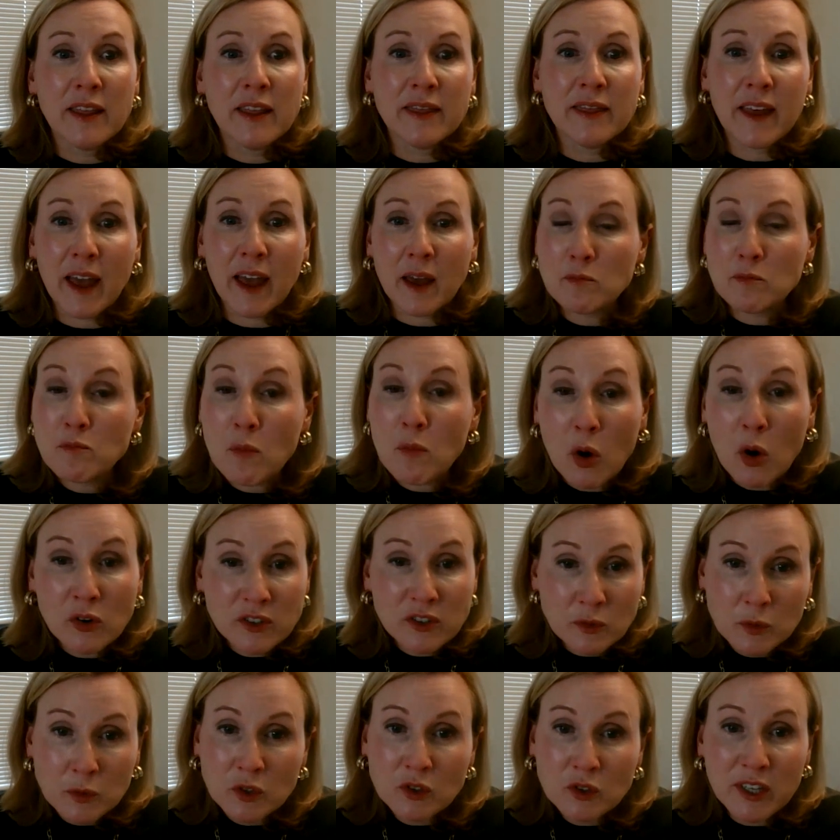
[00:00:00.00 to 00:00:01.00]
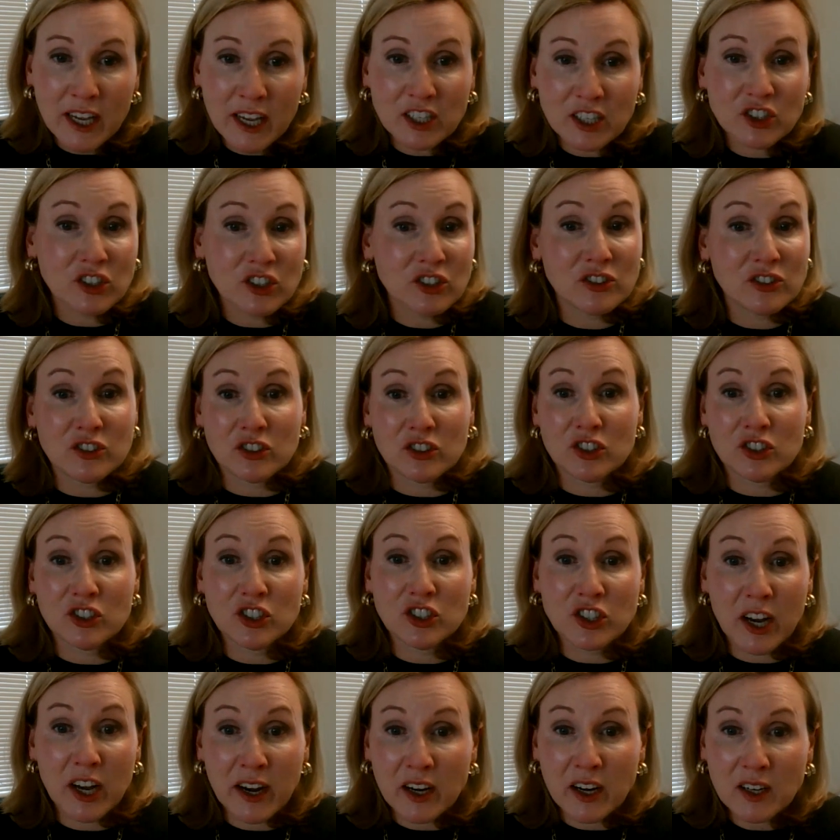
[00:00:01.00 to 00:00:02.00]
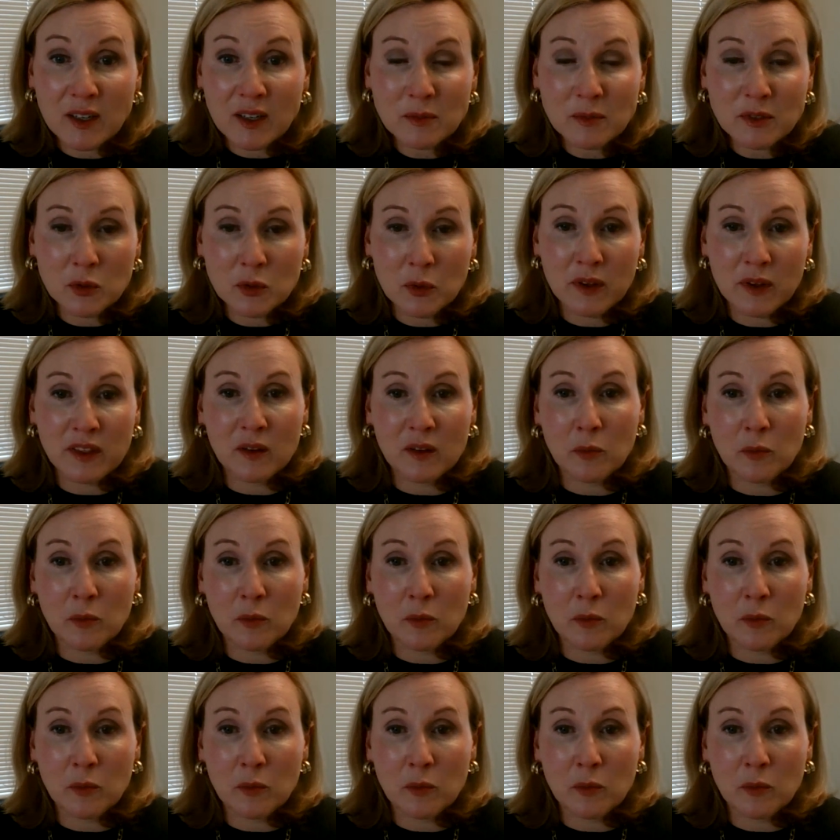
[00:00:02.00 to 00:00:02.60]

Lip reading: that most mutations are shared between